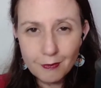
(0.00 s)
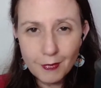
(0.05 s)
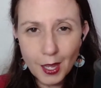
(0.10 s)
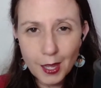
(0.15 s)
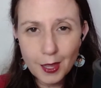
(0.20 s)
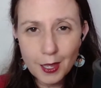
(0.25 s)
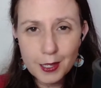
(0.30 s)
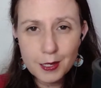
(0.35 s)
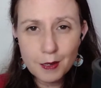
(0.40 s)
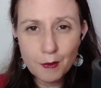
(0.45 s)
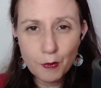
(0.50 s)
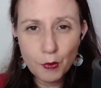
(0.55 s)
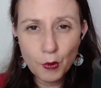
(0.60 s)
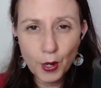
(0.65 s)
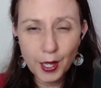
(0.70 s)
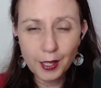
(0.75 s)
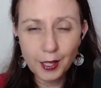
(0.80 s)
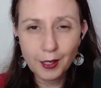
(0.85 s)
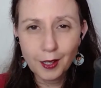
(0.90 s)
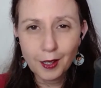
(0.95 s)
that at some
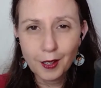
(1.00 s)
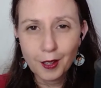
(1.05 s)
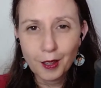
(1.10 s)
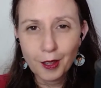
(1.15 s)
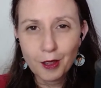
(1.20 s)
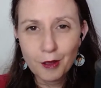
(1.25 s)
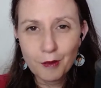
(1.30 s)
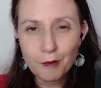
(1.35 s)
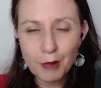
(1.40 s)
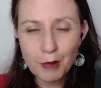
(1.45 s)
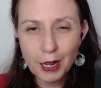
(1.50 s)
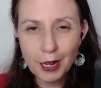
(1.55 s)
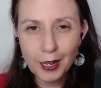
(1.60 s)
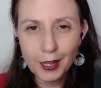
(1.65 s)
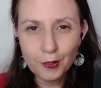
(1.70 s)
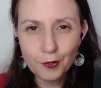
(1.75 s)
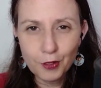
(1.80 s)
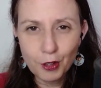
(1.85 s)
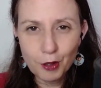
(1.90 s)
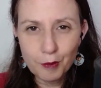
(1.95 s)
point
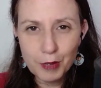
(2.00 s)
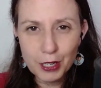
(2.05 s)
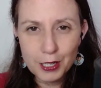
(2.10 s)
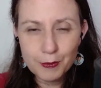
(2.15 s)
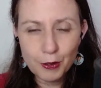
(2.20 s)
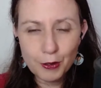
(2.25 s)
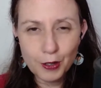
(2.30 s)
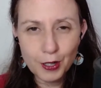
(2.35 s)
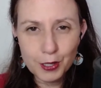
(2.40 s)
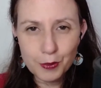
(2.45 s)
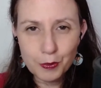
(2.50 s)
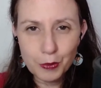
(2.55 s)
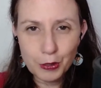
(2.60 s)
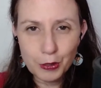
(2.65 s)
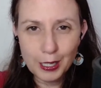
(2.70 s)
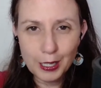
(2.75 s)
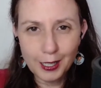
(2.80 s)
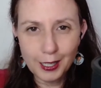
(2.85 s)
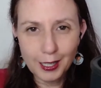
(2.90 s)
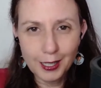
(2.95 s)
my film experience will
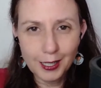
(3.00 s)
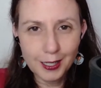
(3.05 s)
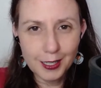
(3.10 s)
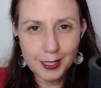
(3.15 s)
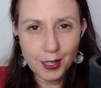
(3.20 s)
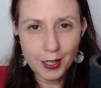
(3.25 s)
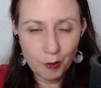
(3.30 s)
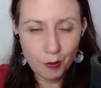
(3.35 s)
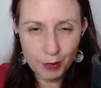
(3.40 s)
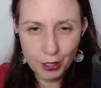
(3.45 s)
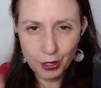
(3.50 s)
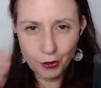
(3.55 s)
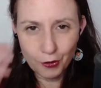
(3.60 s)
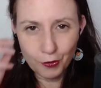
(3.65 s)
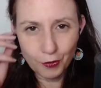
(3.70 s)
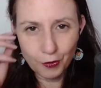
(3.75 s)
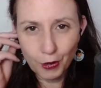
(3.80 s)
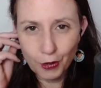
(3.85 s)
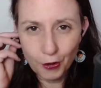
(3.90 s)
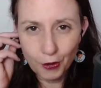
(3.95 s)
kick in and help me go
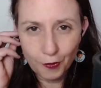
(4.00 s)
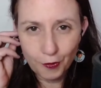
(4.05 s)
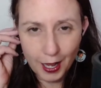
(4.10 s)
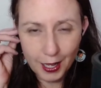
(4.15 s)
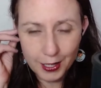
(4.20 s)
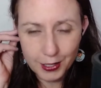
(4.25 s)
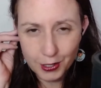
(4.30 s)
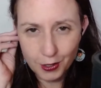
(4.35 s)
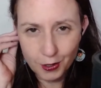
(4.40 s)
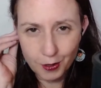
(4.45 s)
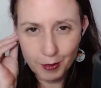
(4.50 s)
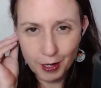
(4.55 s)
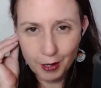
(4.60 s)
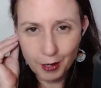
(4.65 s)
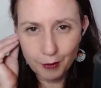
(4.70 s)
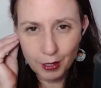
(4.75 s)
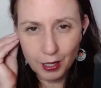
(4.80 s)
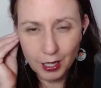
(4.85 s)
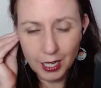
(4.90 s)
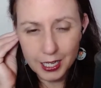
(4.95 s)
further faster. But I
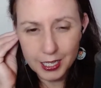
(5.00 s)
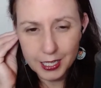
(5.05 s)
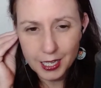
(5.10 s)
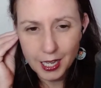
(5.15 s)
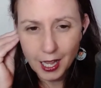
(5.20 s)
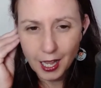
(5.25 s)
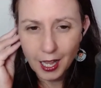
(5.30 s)
realize